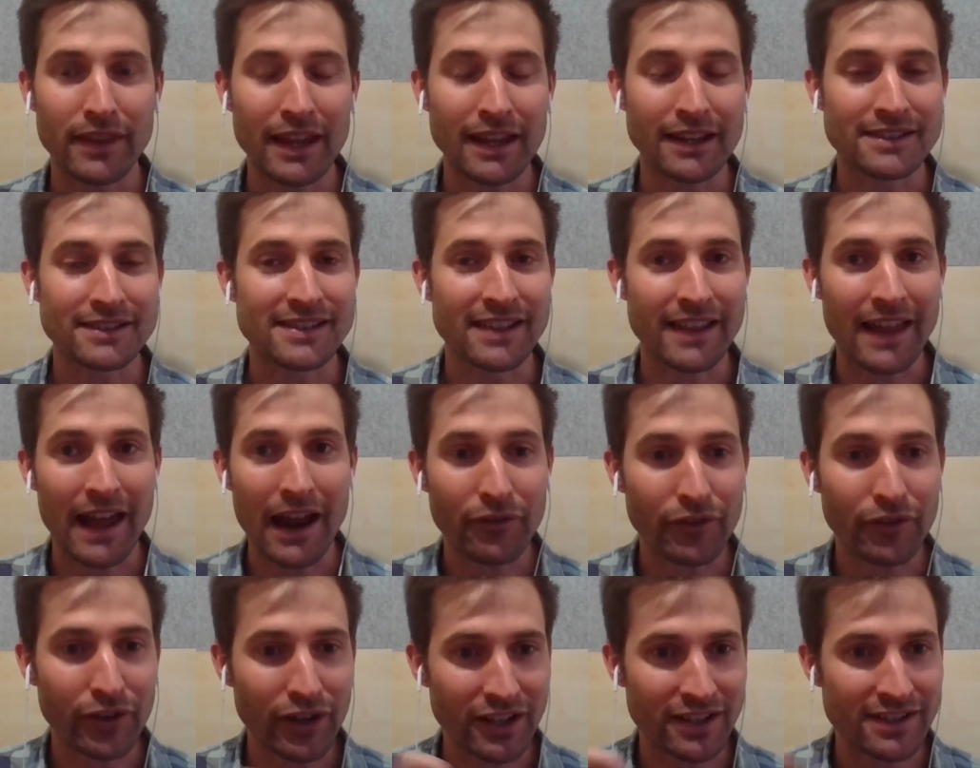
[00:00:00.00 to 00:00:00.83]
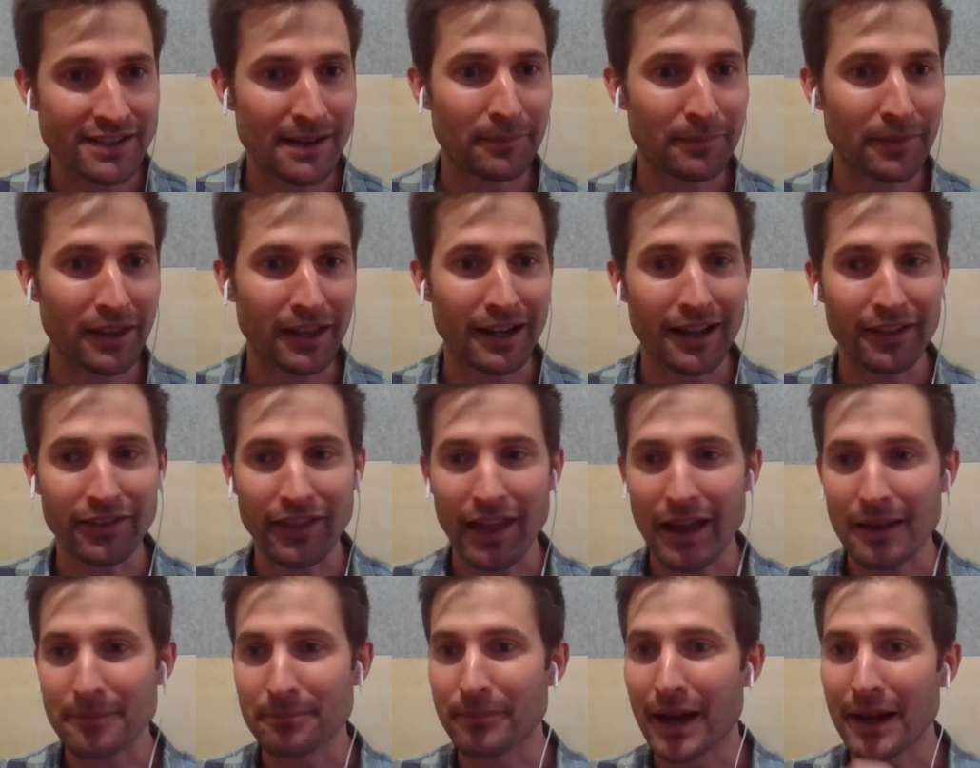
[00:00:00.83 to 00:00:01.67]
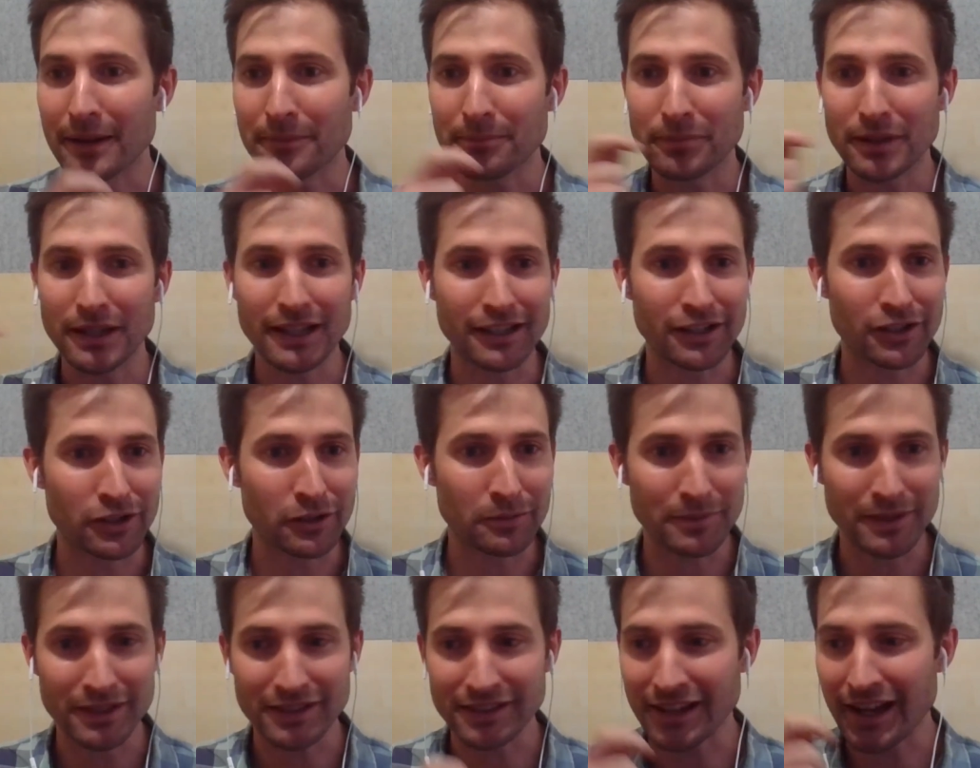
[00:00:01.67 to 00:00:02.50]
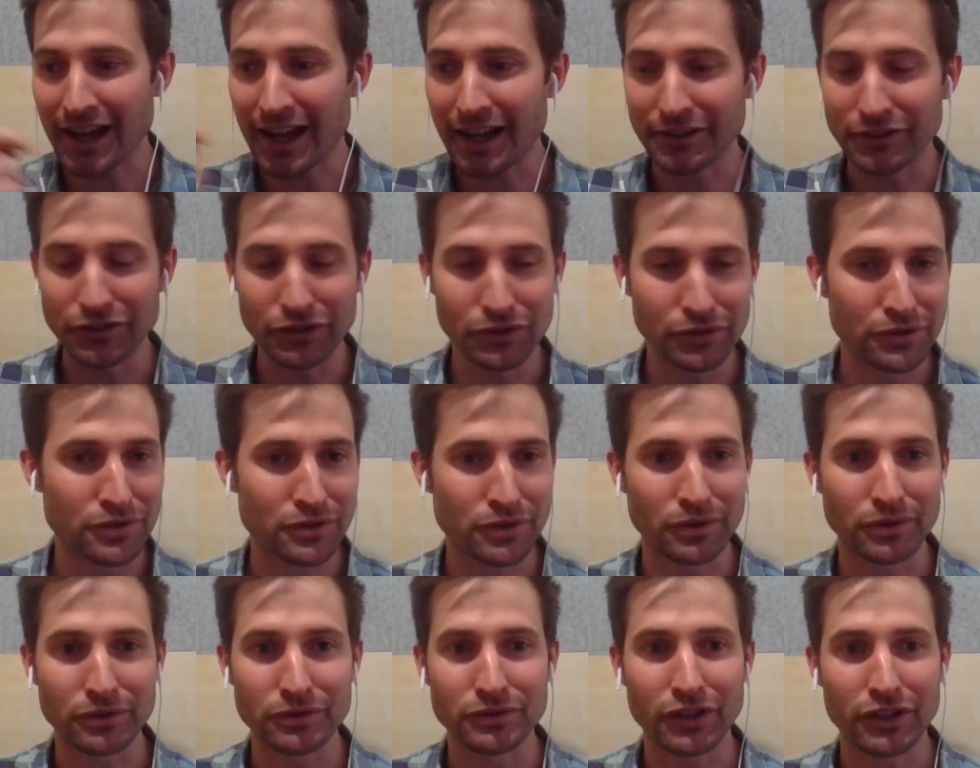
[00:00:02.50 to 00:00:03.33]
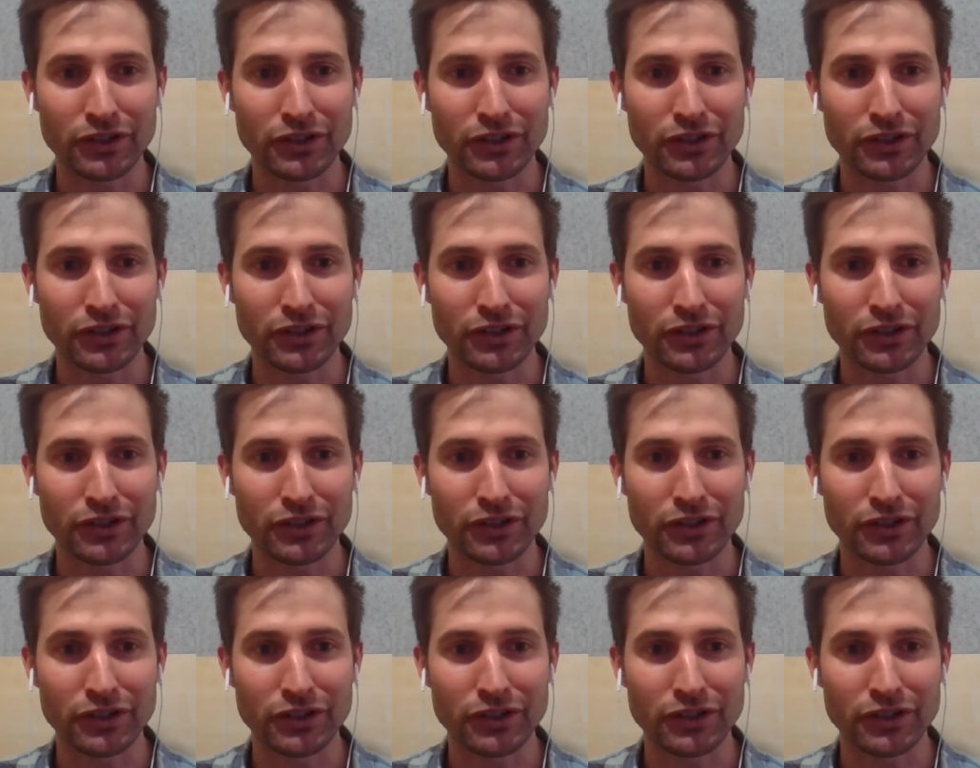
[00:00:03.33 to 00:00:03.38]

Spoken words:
in South Africa, something like that might be a little bit unusual,